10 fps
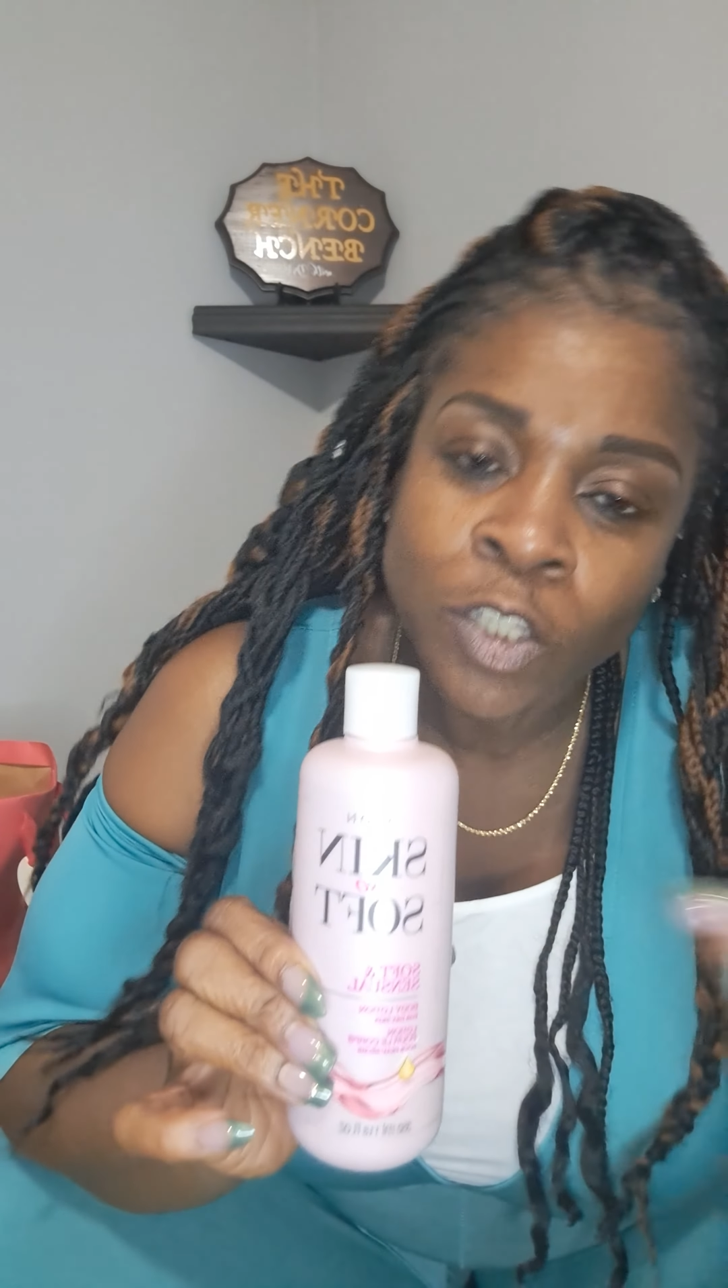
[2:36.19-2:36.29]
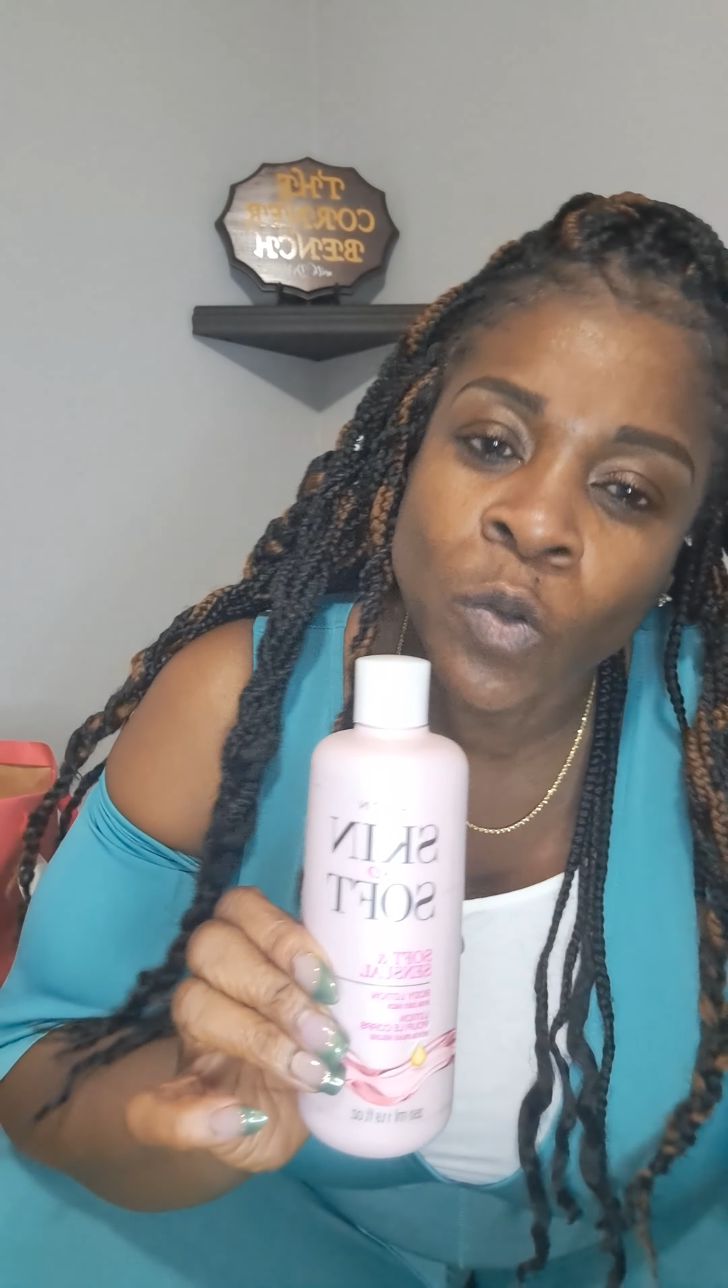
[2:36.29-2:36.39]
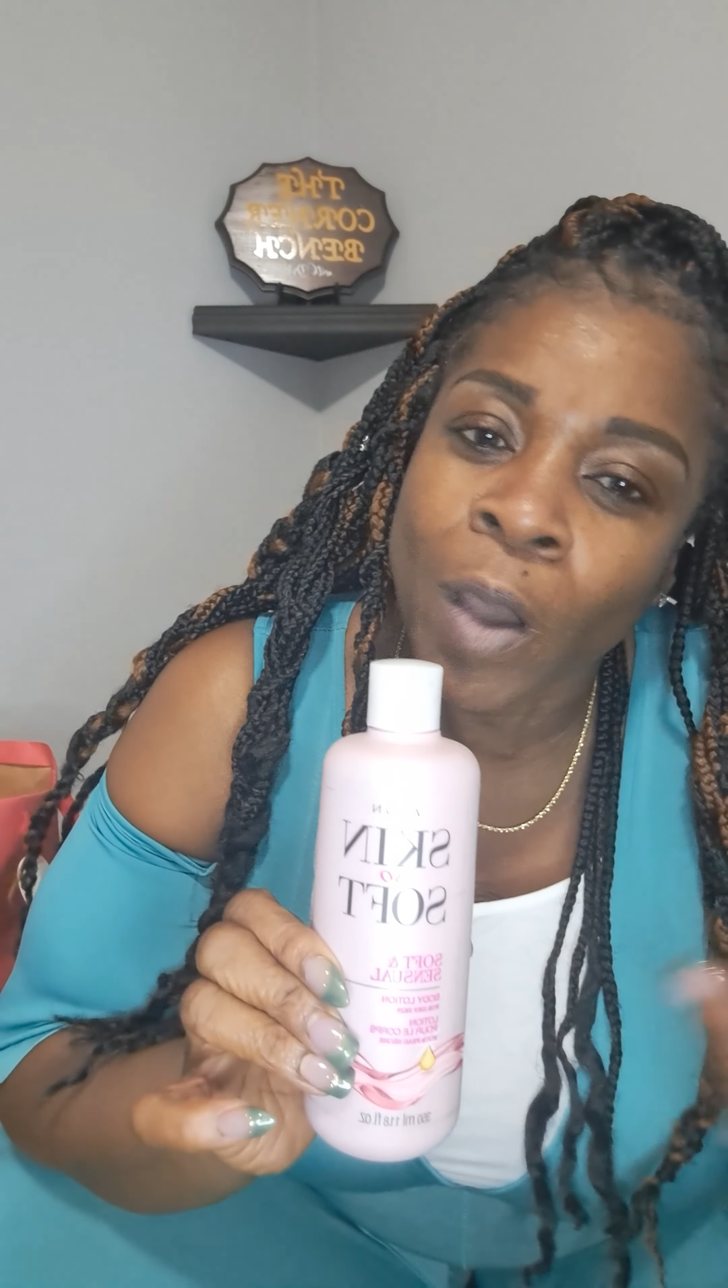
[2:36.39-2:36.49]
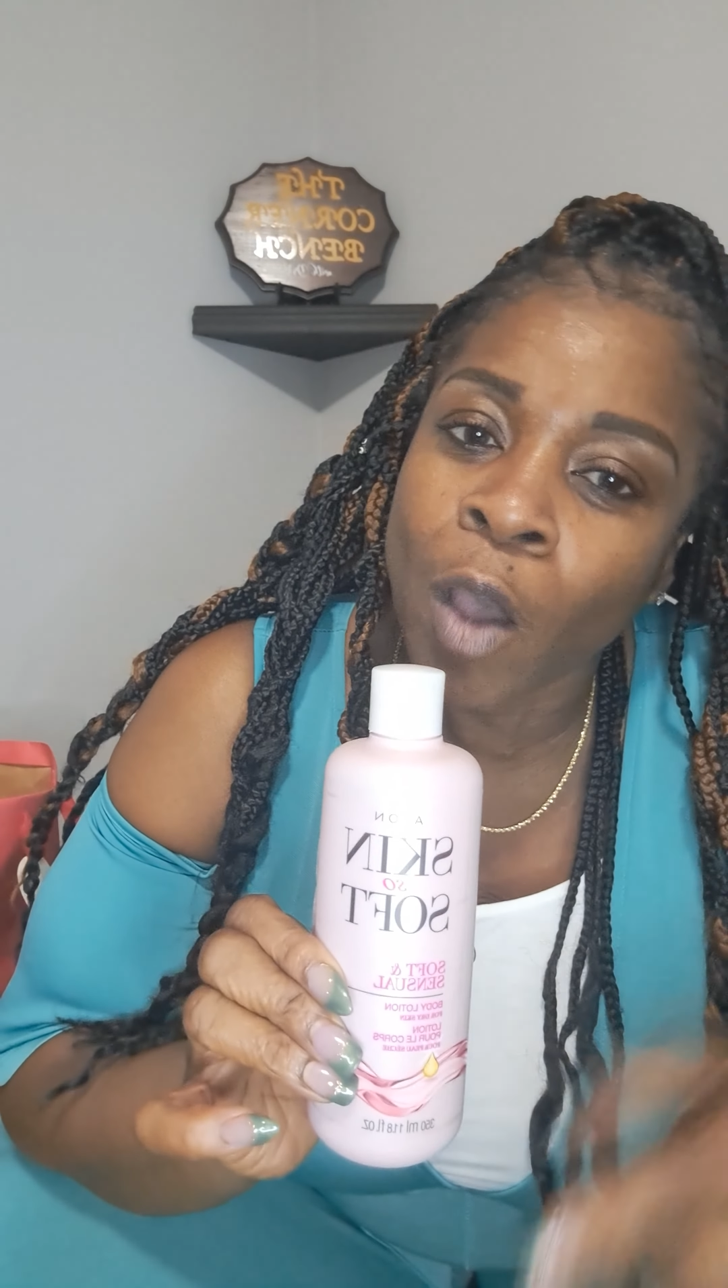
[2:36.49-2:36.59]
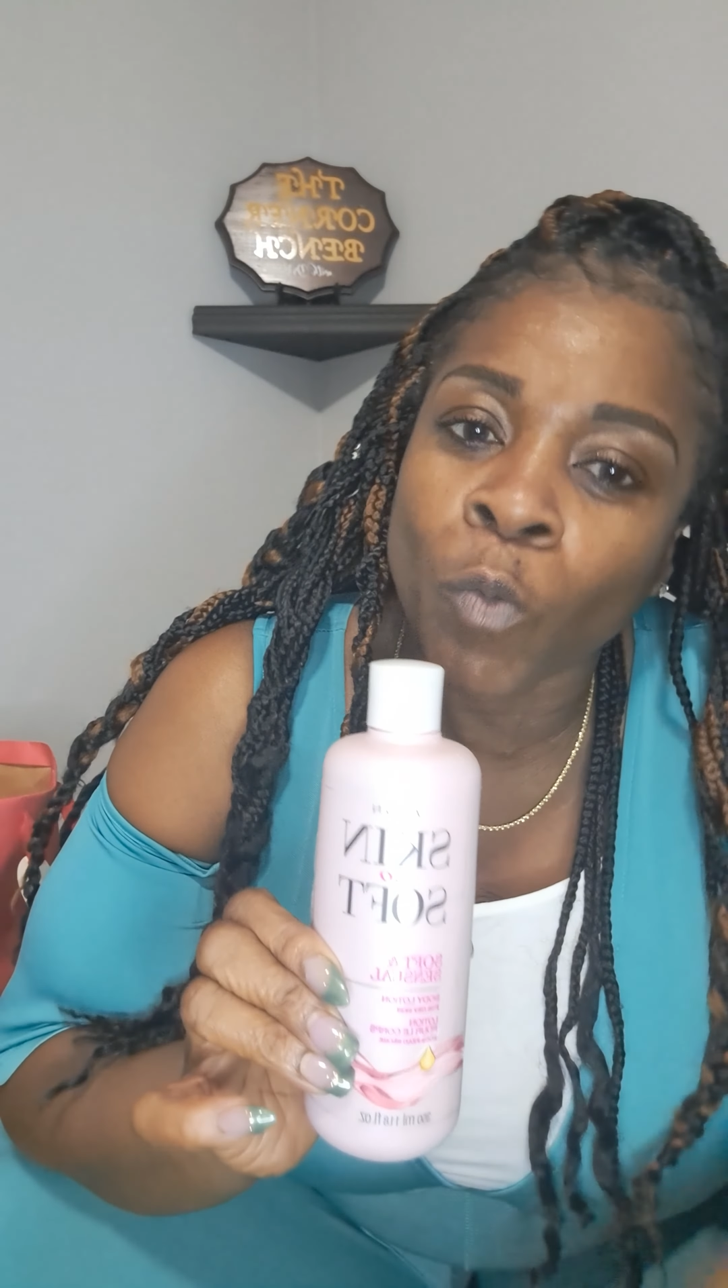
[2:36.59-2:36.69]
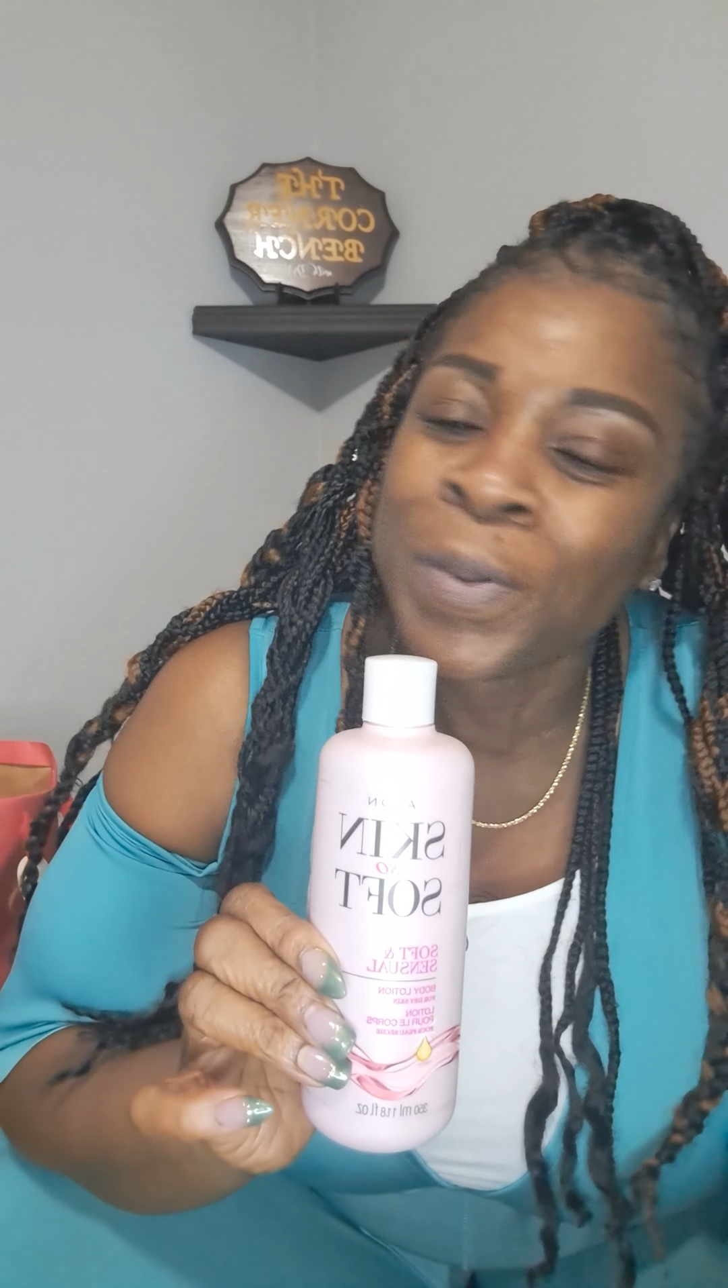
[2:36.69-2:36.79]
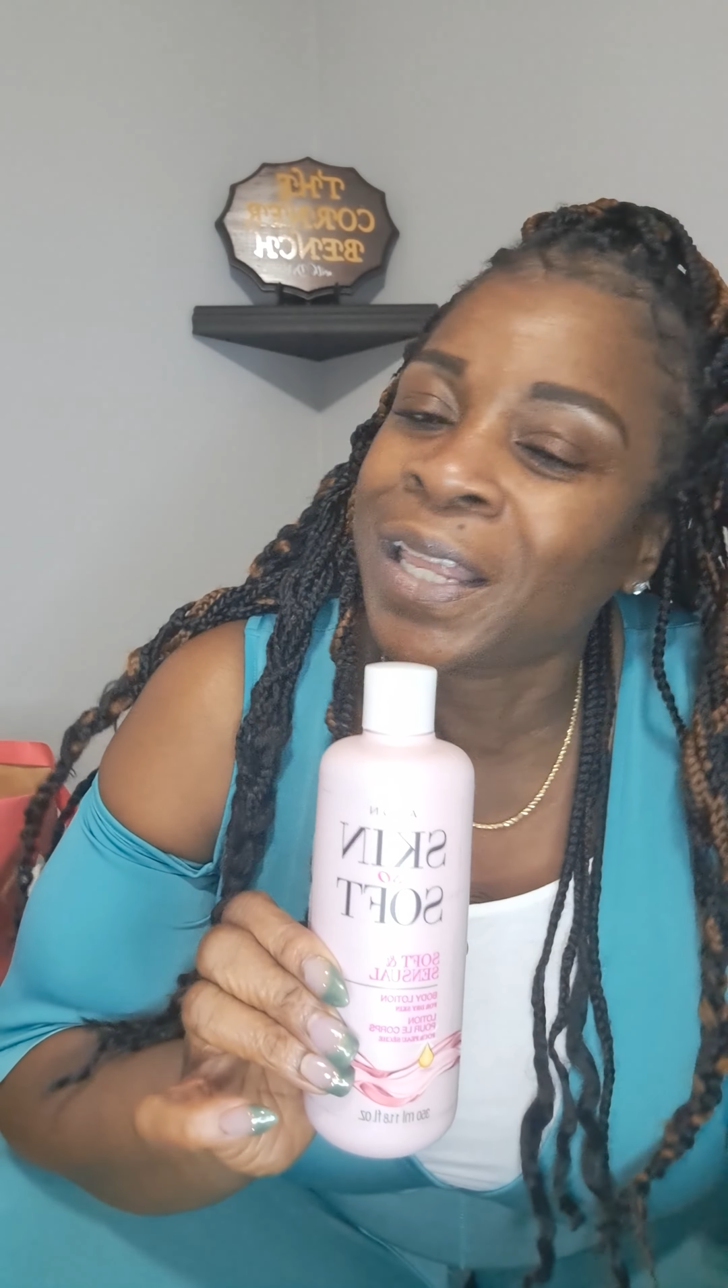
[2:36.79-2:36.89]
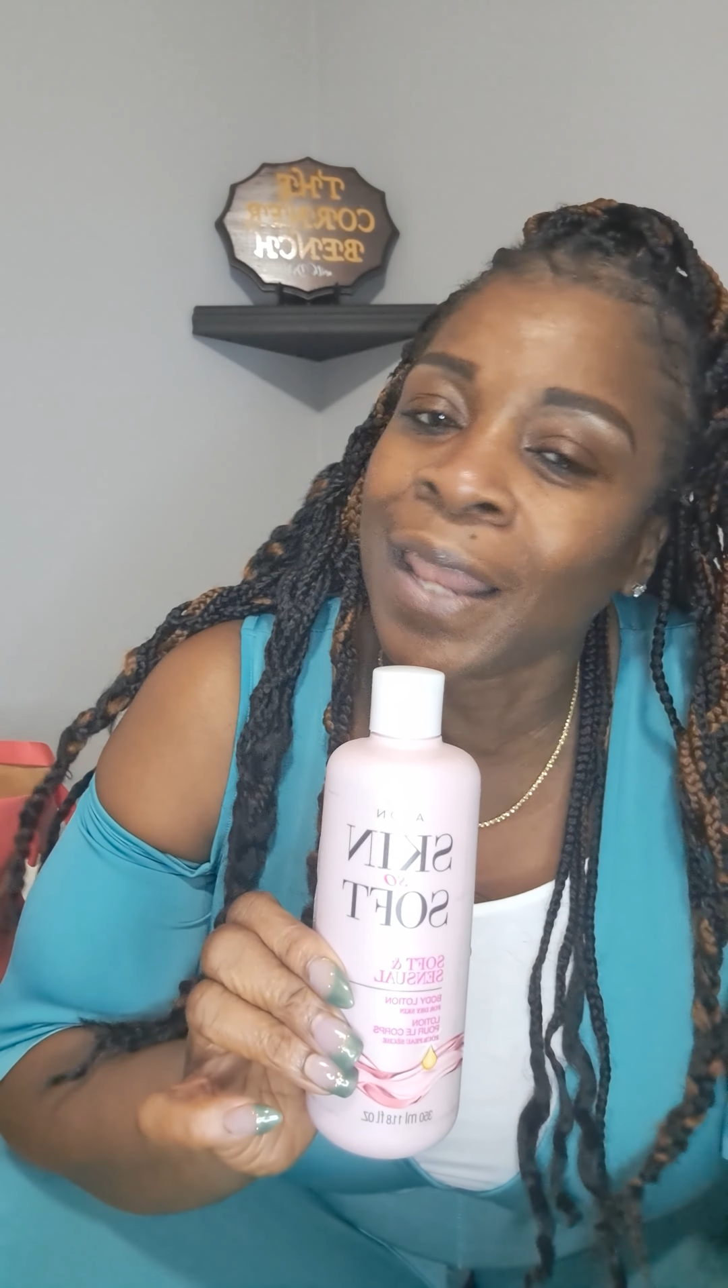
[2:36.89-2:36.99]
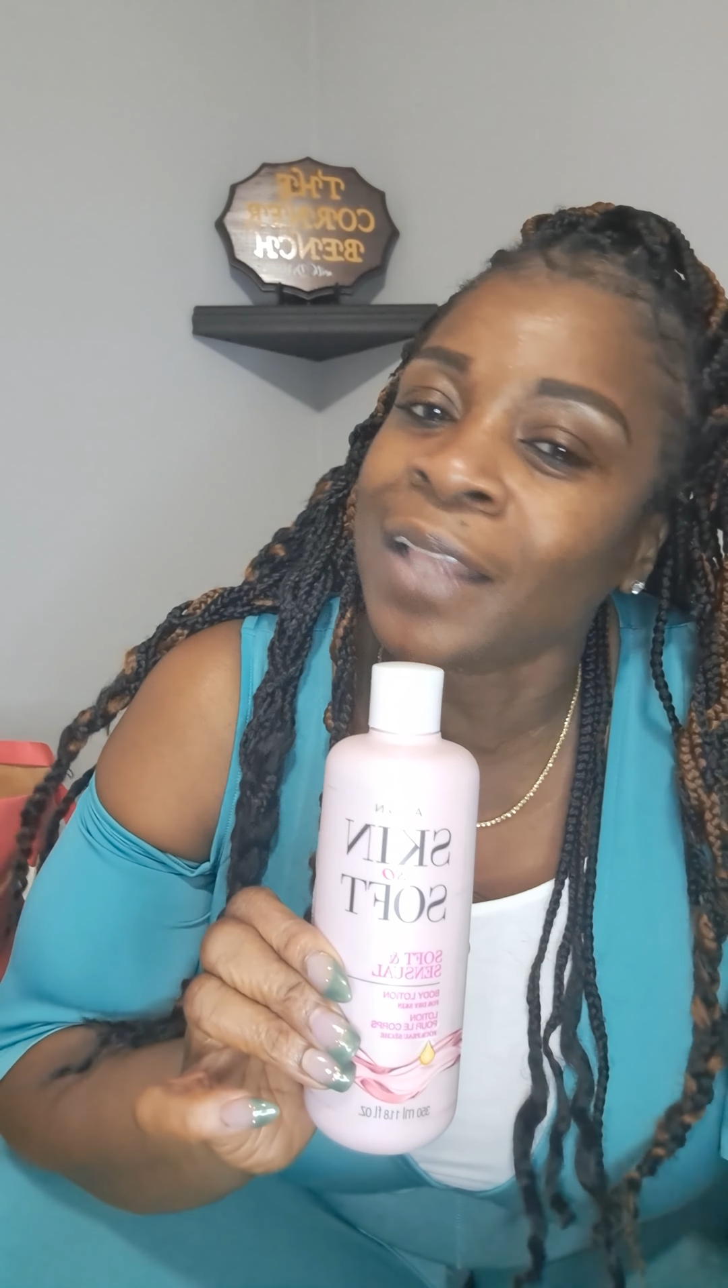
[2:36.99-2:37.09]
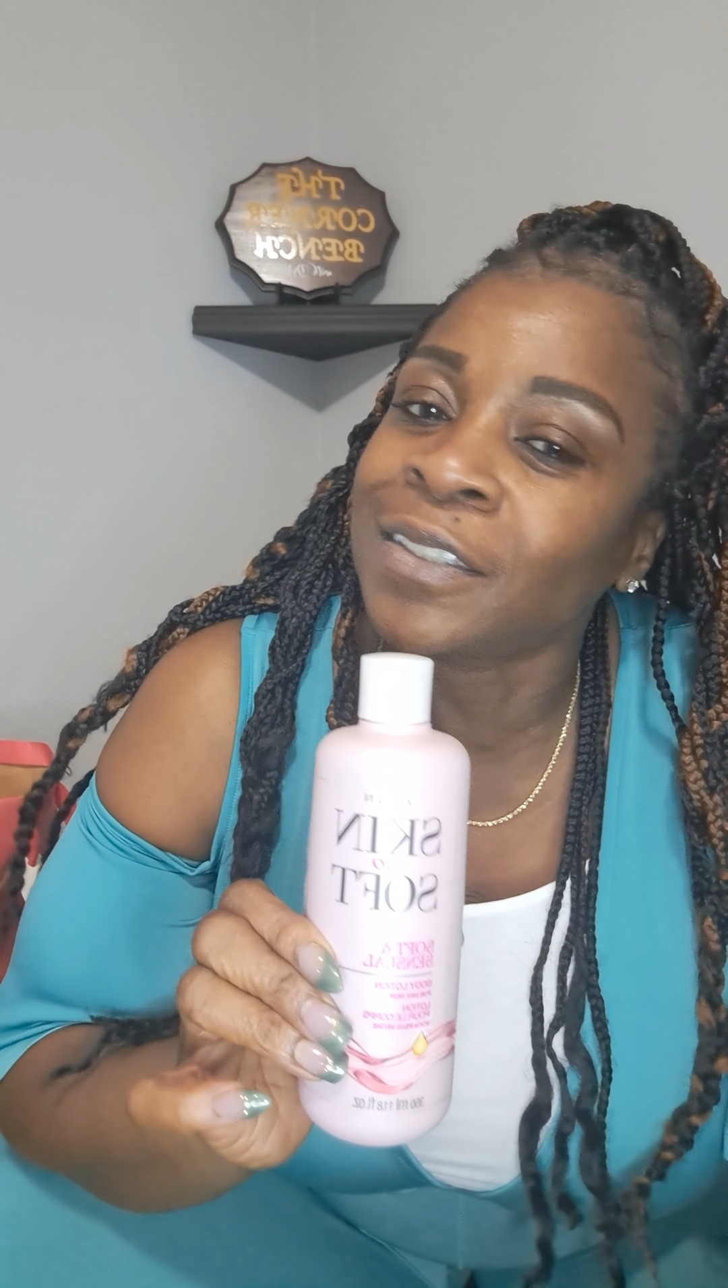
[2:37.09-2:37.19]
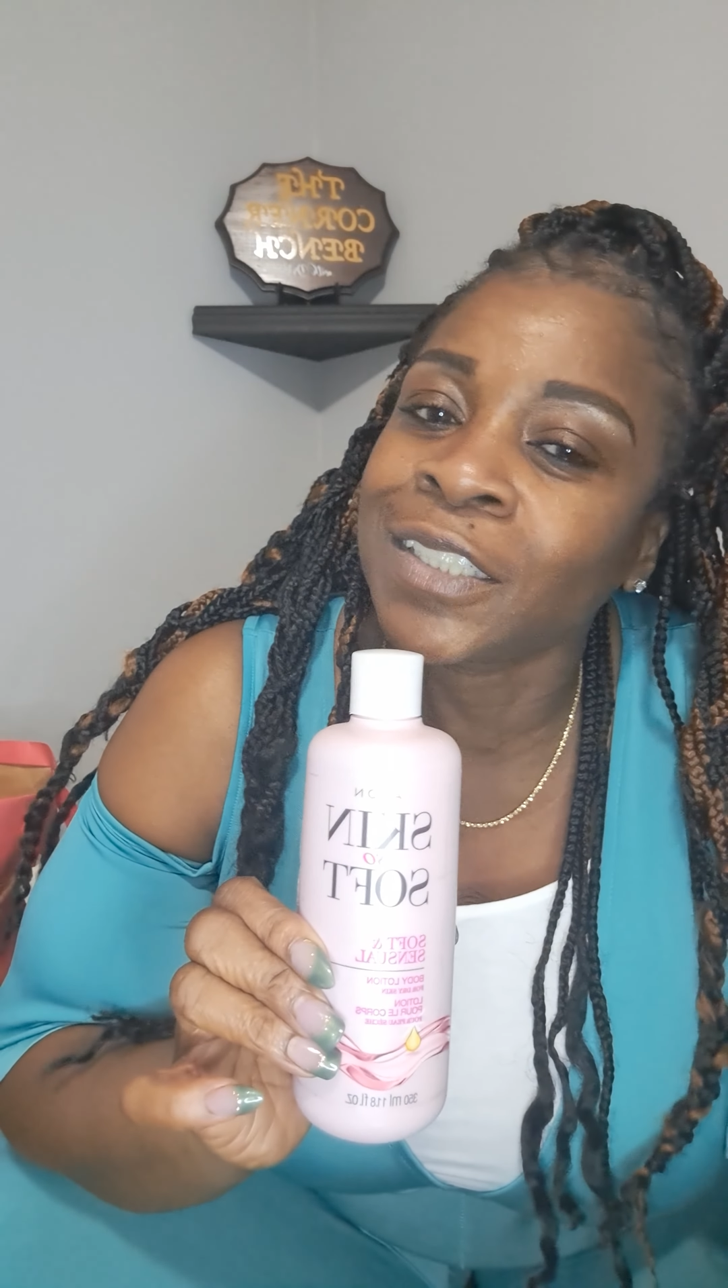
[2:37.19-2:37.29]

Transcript: So I'll be glad